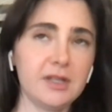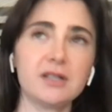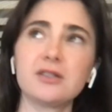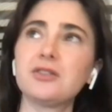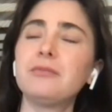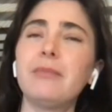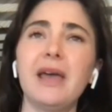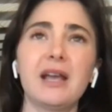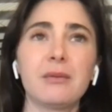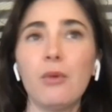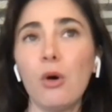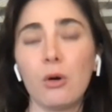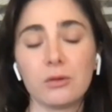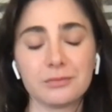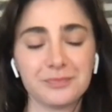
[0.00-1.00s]
to make
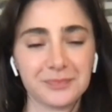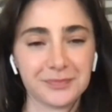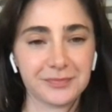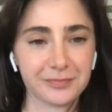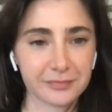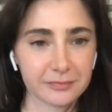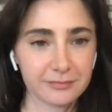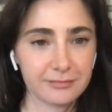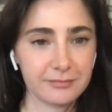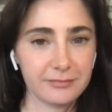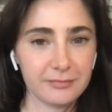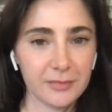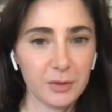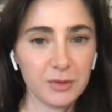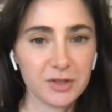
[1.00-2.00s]
more,
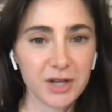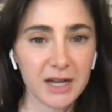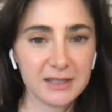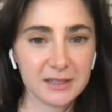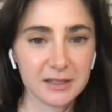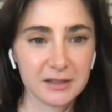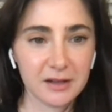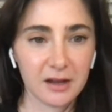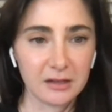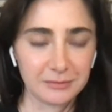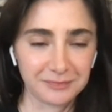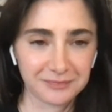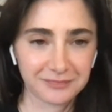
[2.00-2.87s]
which I That's did. Amazing.